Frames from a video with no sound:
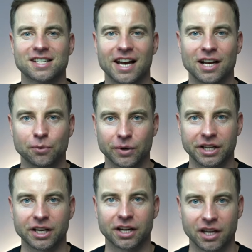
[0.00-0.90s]
Scale
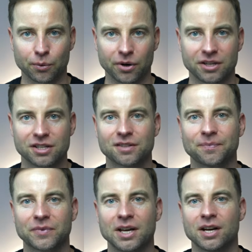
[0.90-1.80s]
winning keywords.
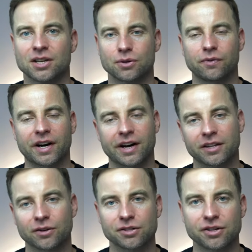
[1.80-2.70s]
So far I
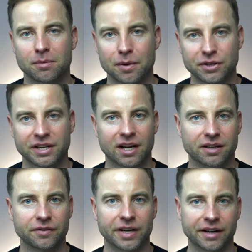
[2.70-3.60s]
told you about
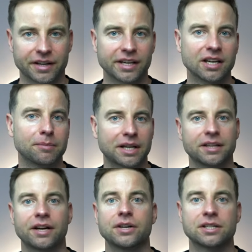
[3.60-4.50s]
negative targeting,
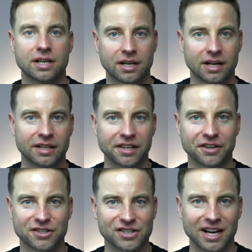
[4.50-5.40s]
but there is
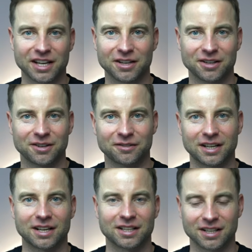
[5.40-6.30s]
another side of
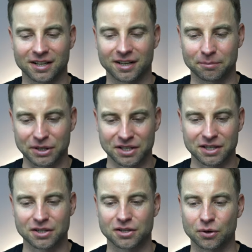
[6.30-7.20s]
that
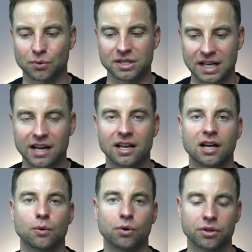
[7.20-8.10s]
business. So
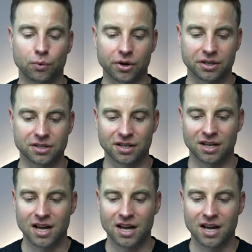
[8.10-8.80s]
scaling what works.